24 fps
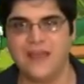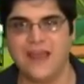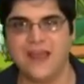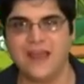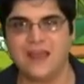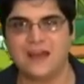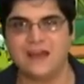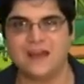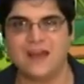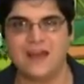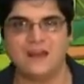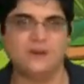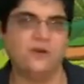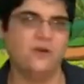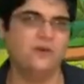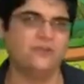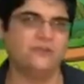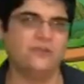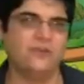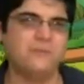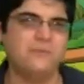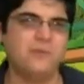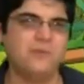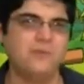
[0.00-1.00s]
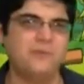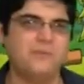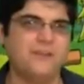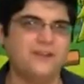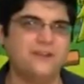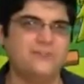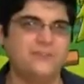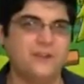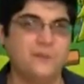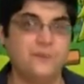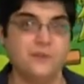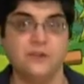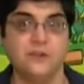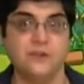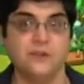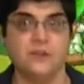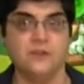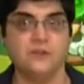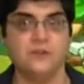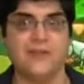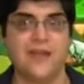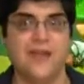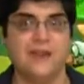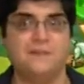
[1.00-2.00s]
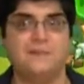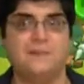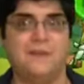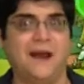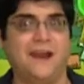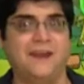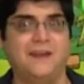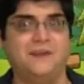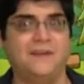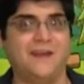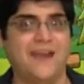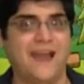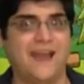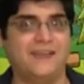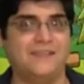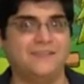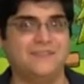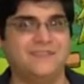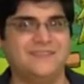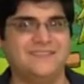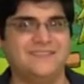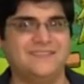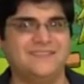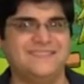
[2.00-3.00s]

And I know some people might say, well, you can do that in Minecraft.